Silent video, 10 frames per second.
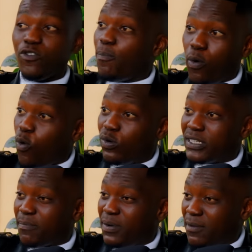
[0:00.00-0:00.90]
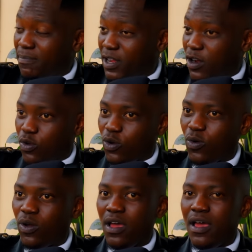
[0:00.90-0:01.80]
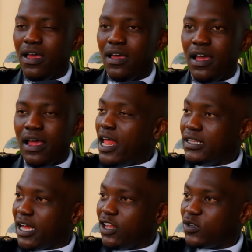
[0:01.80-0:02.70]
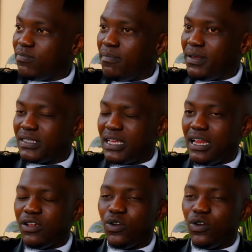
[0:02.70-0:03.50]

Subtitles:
I feel like pools and nothing hands on my bezel.